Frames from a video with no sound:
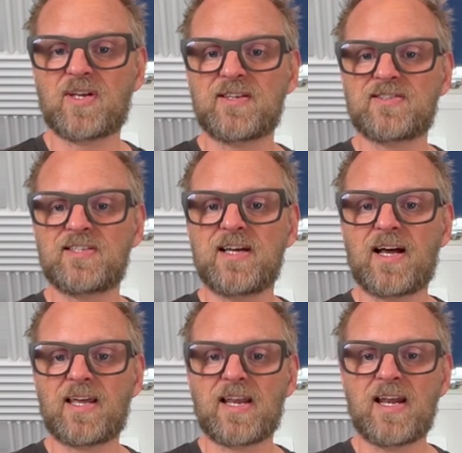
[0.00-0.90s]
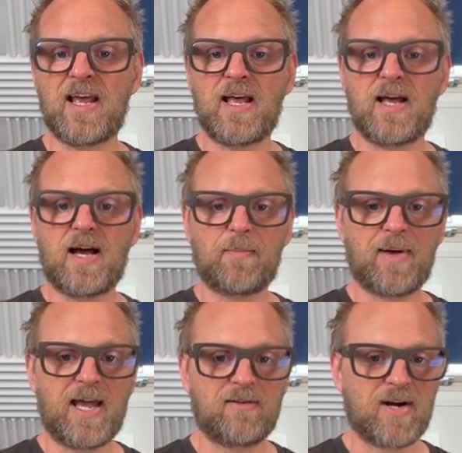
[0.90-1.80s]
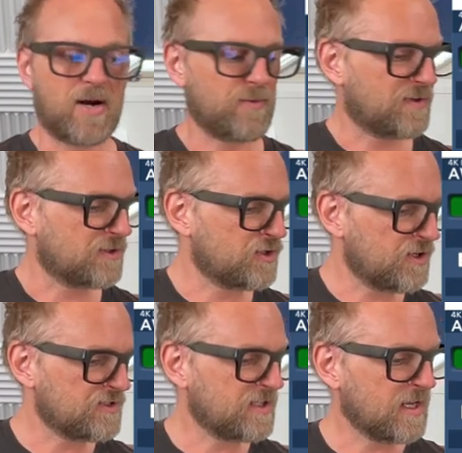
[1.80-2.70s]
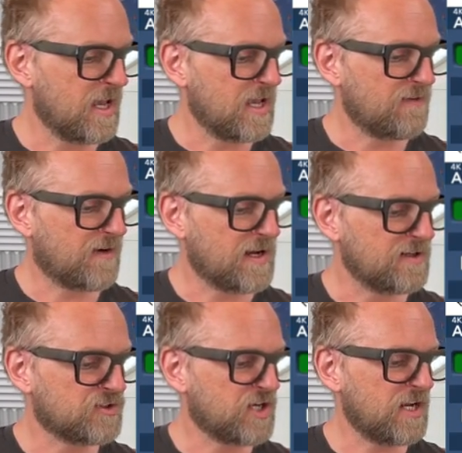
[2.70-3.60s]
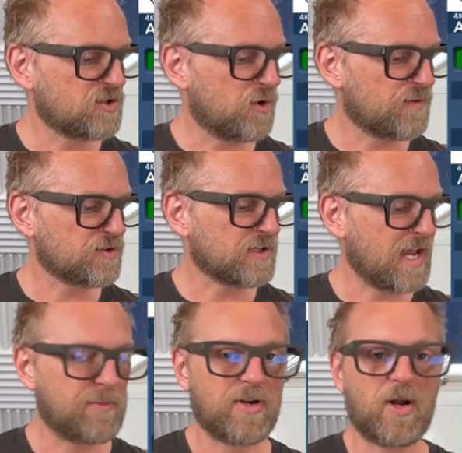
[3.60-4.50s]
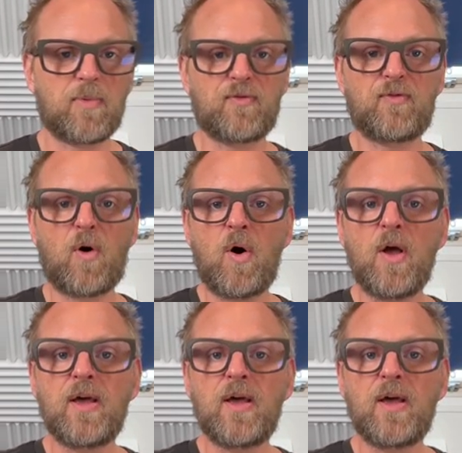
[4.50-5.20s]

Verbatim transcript: can see I can pan around with the joystick. If I change over to camera number 4,